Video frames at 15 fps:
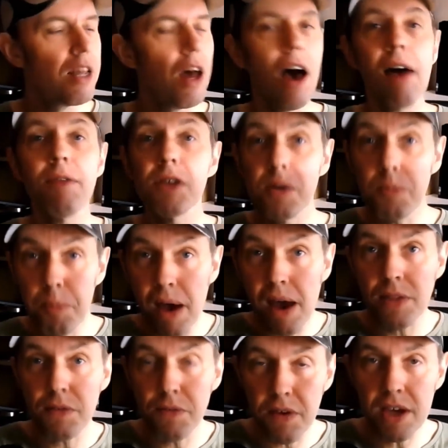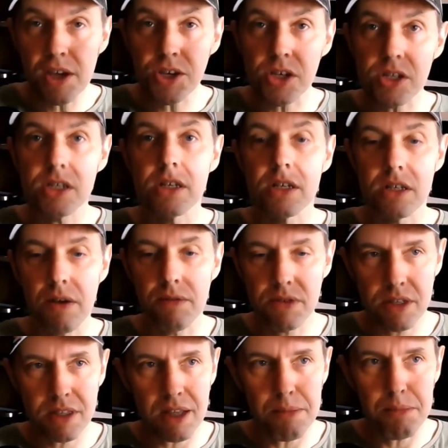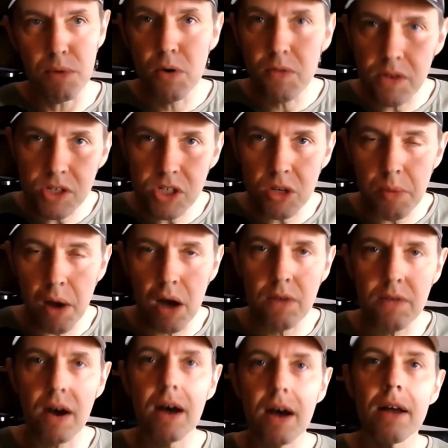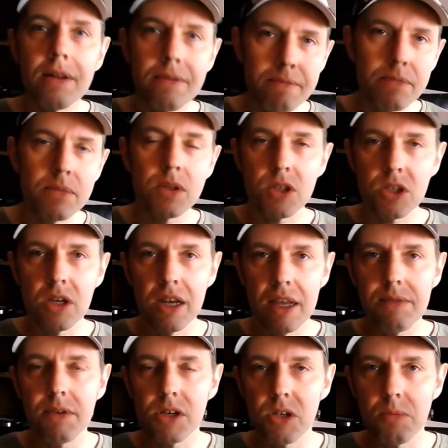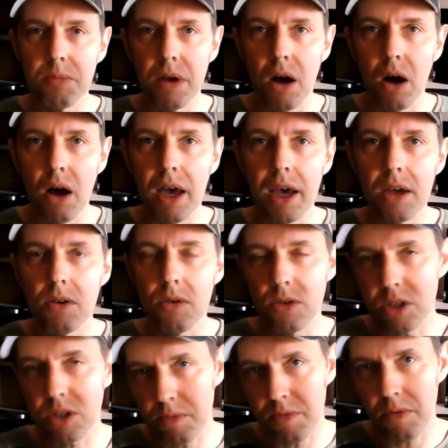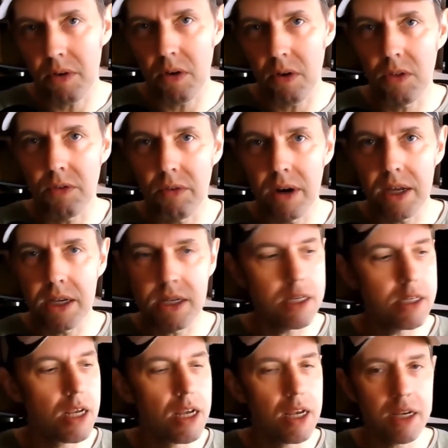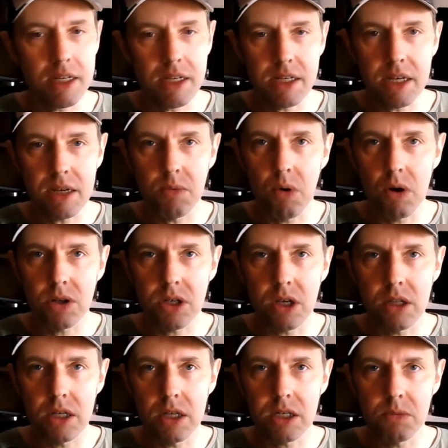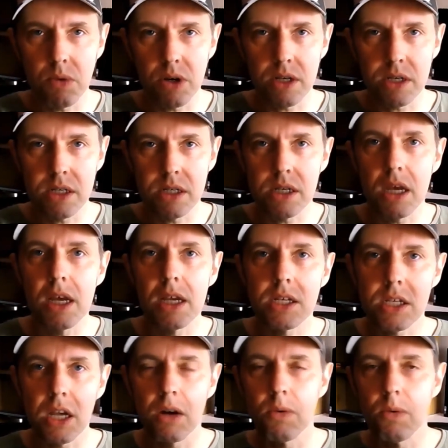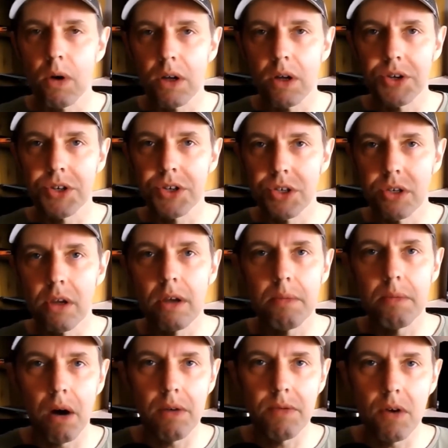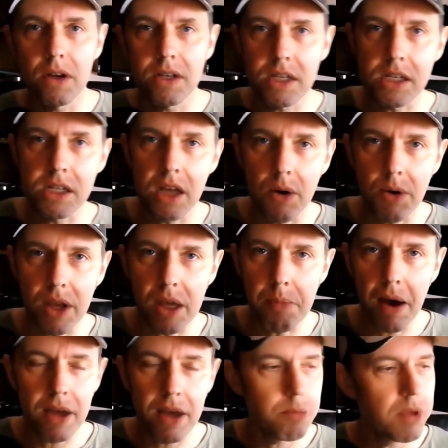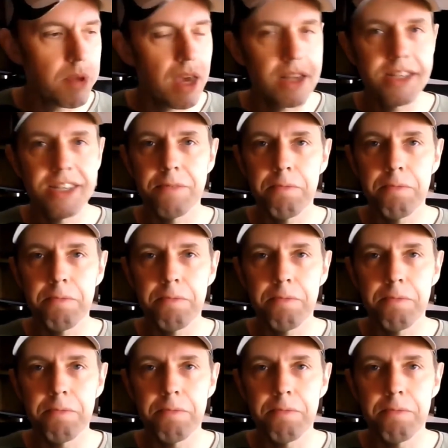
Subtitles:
I haven't compared the features because obviously they're moving some over, leaving some behind, or some for other releases, as to see what's on this and what isn't. So my advice is don't eBay them yet.